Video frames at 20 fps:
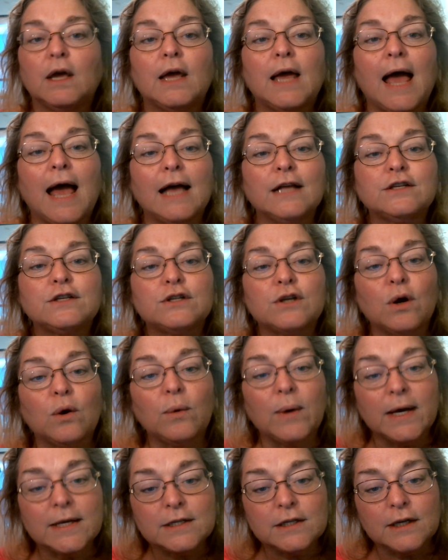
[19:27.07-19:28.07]
And so
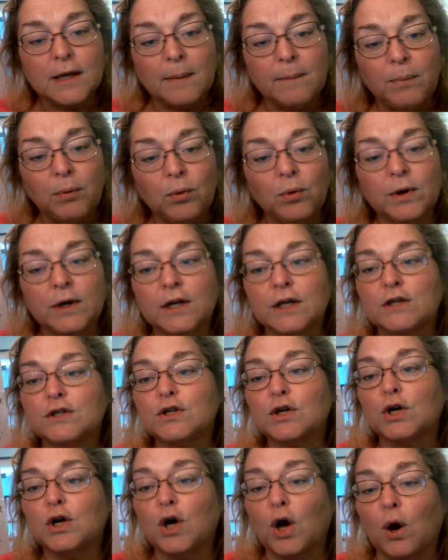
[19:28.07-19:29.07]
it's important
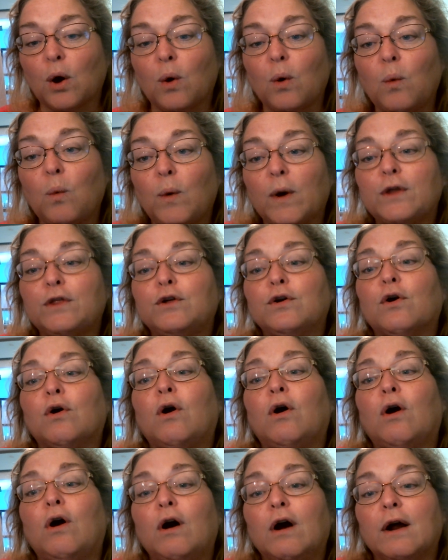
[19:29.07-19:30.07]
to go with your
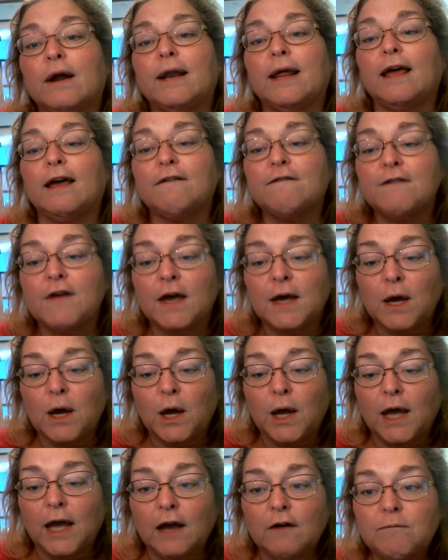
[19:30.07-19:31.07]
heart.
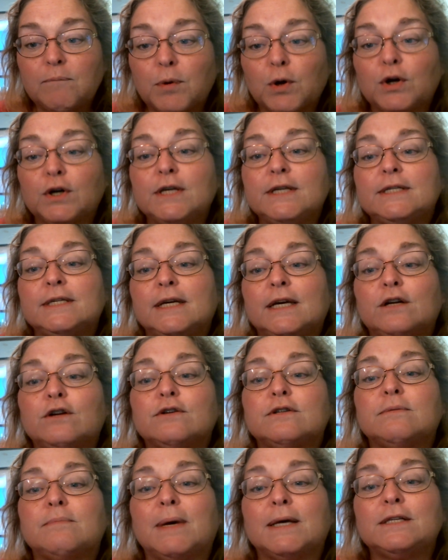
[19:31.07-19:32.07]
If Bernie
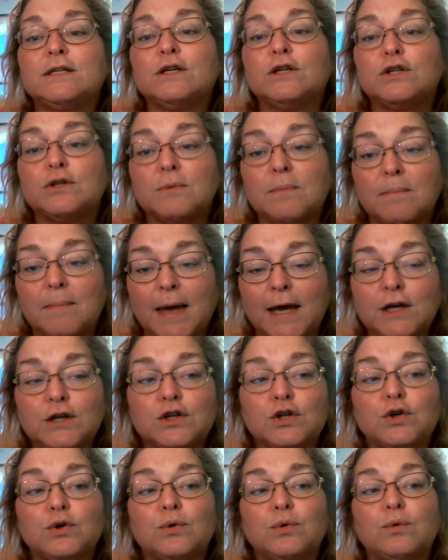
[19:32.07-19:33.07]
Sanders' message makes
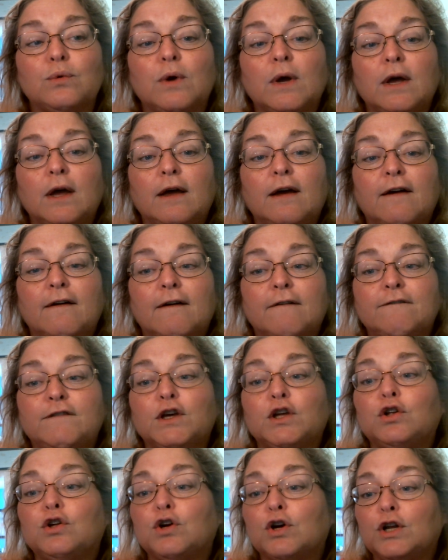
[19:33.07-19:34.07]
you
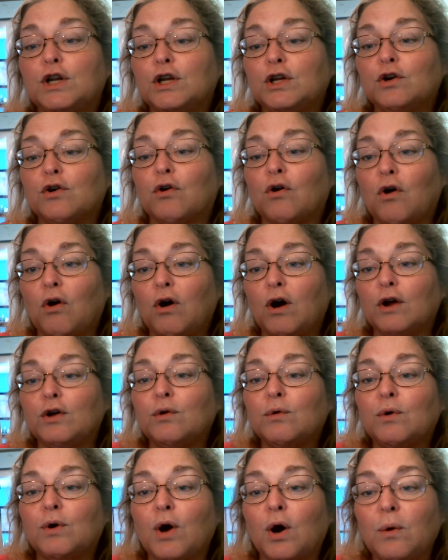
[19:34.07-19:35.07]
feel good in your heart,
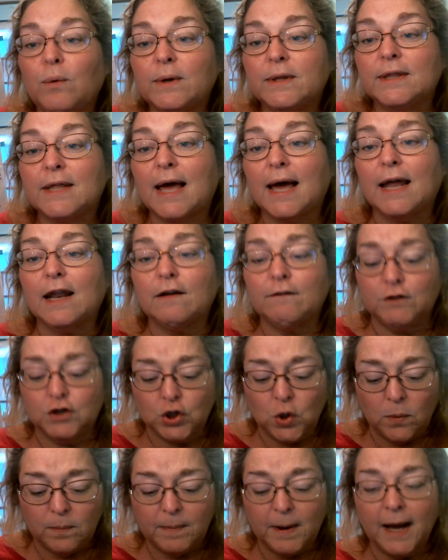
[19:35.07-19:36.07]
you go with that. If
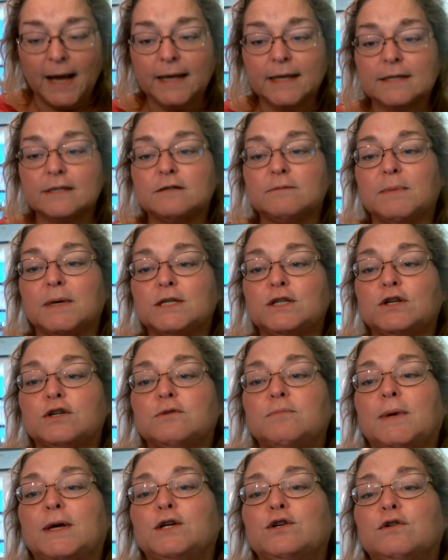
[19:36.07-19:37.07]
Joe Biden's message
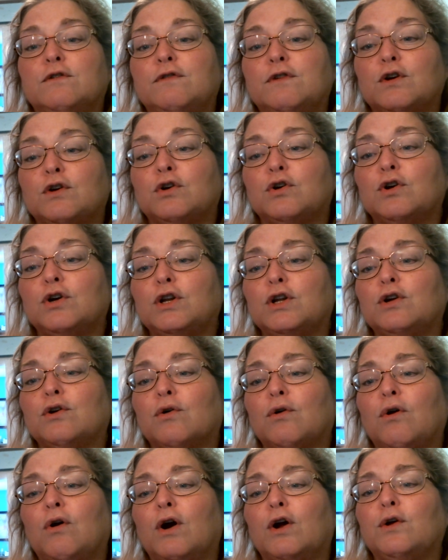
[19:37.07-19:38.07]
makes you feel good in your
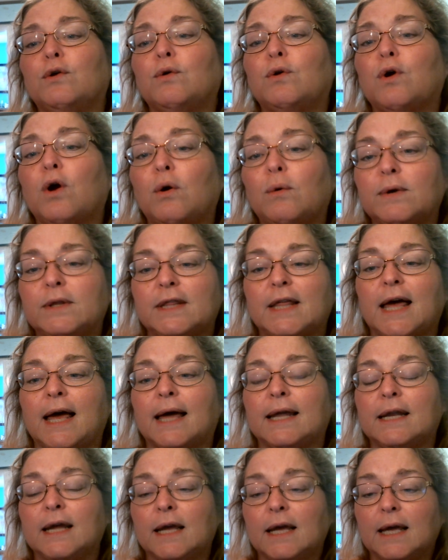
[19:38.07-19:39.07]
heart, you go with
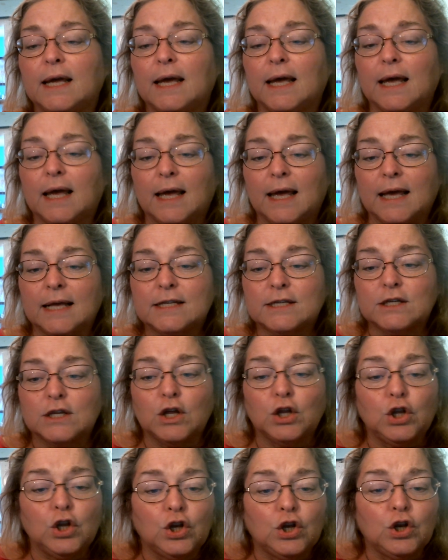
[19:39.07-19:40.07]
that. It's
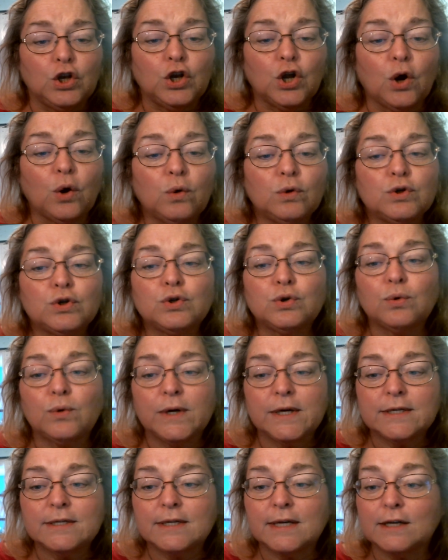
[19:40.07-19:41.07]
no
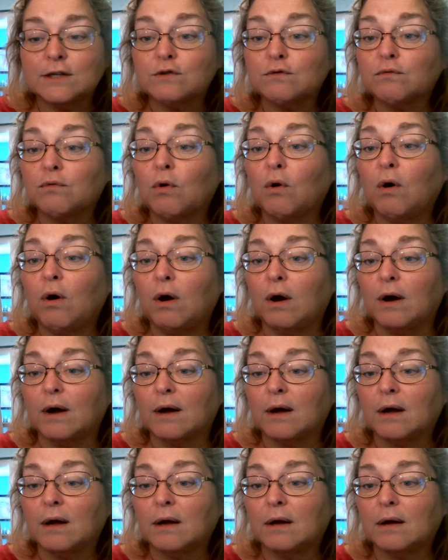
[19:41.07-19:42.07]
choice is wrong.